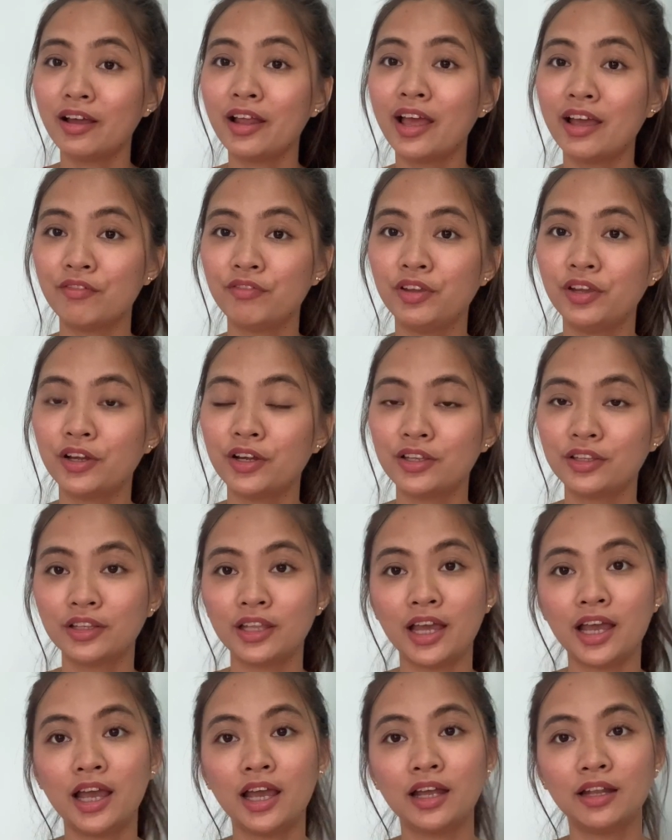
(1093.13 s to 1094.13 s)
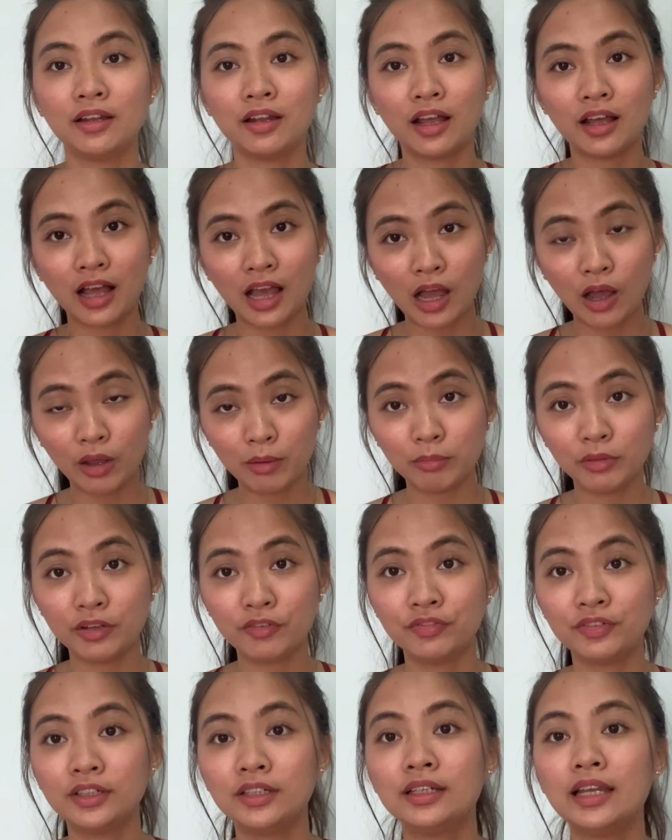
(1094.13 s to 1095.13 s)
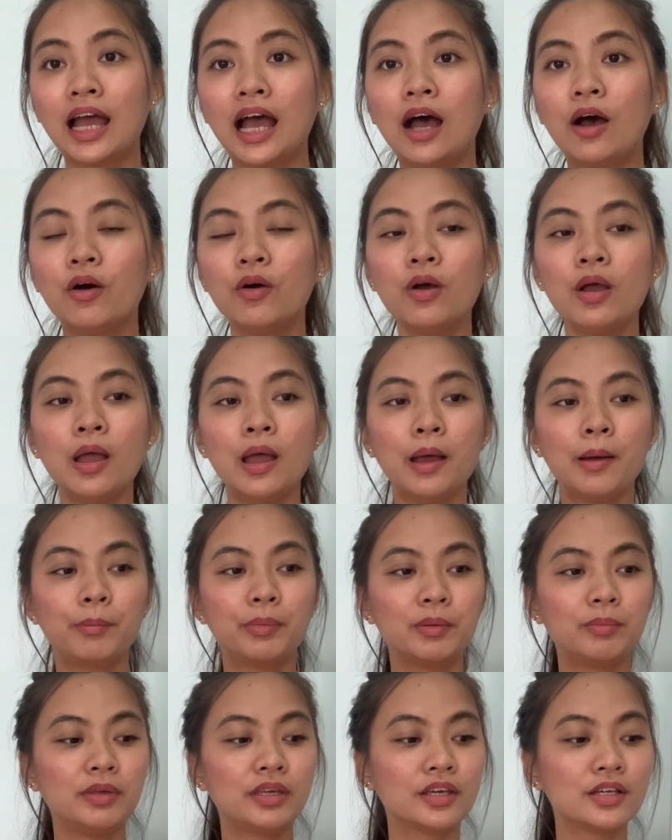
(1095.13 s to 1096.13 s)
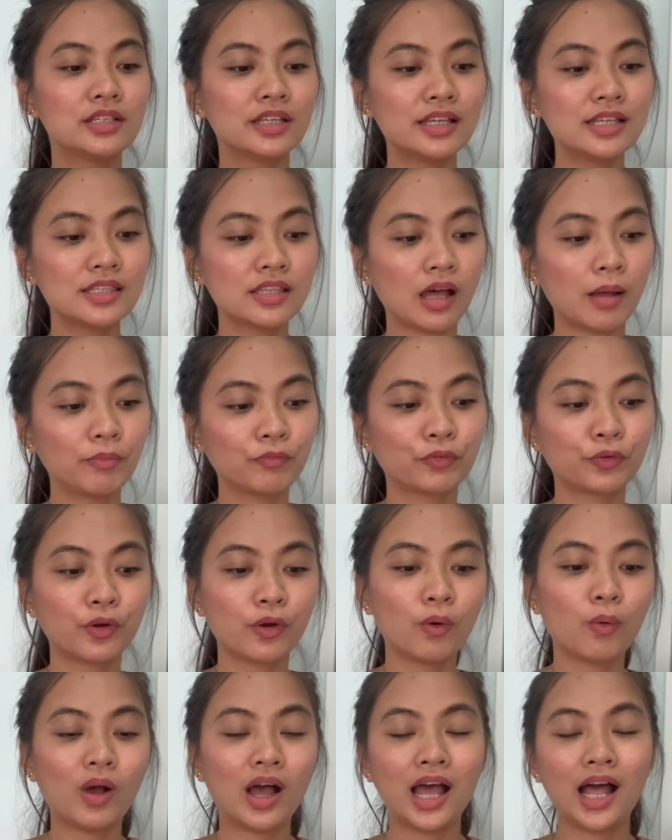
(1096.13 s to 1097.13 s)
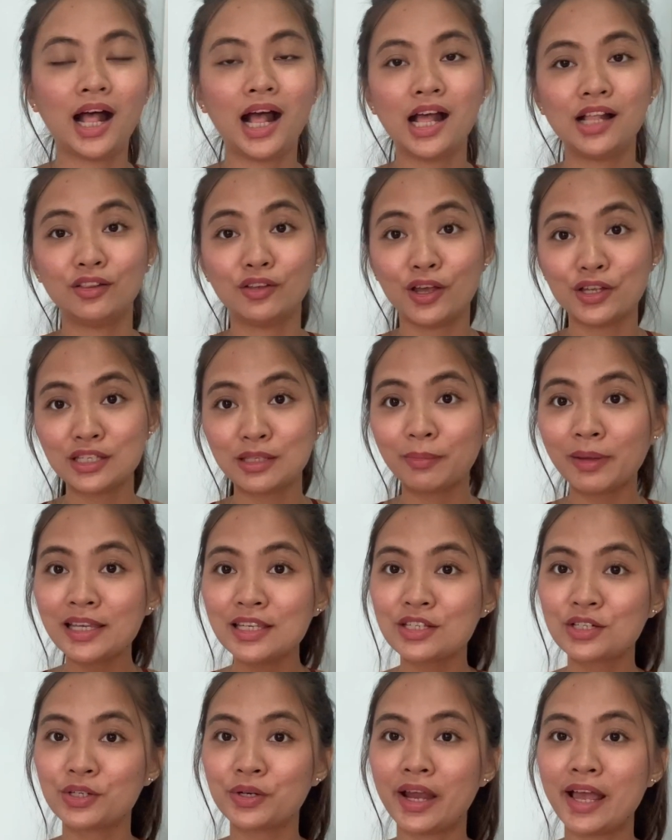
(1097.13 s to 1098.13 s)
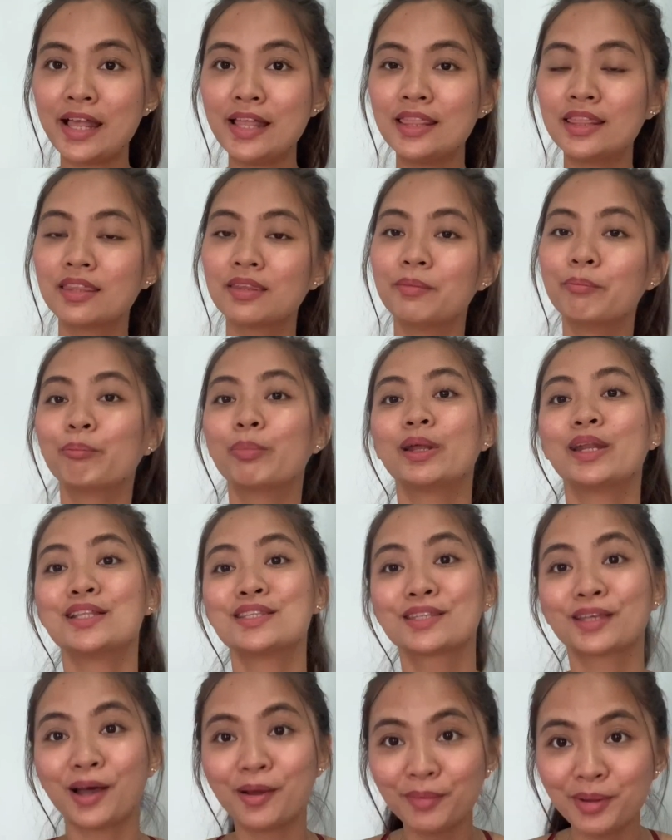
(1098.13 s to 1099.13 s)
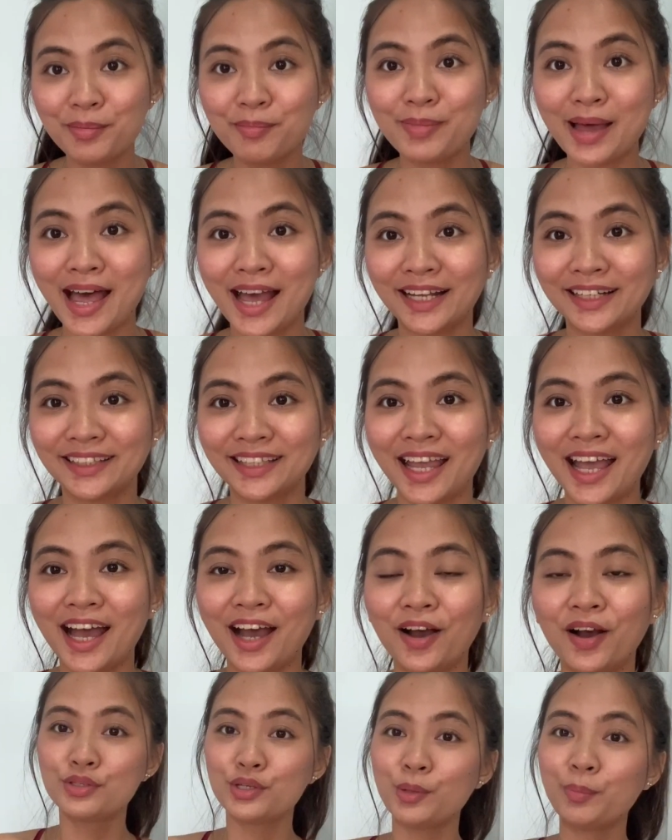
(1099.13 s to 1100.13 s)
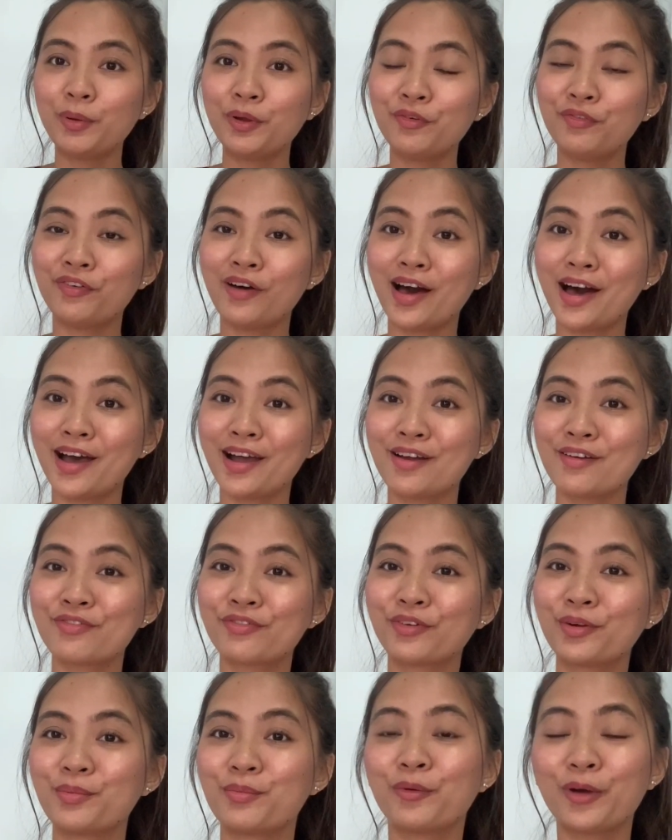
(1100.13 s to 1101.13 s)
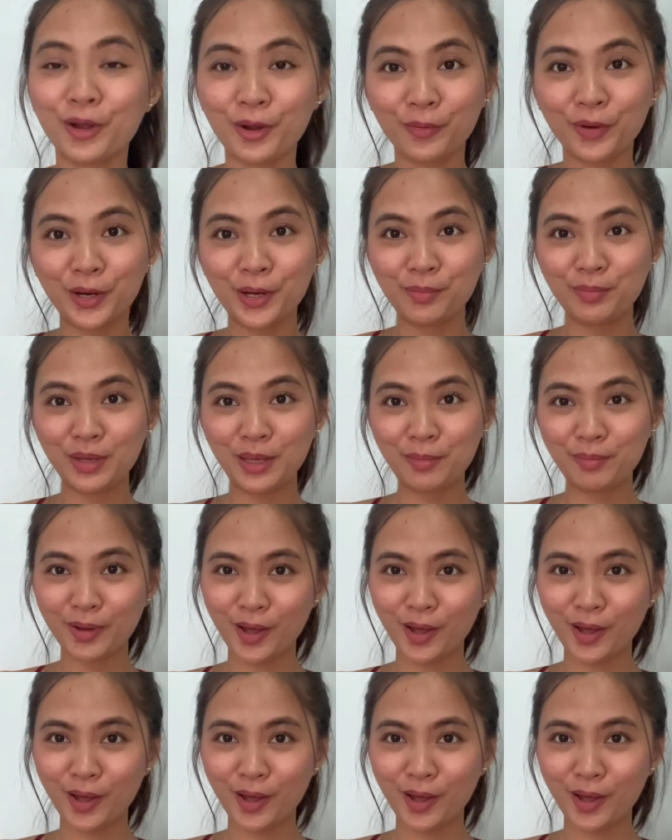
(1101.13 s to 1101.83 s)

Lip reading: heavier than how I'm lifting now, but because I stopped for a while, I lost my strength, but it's coming back now. Super far from where I want to be, but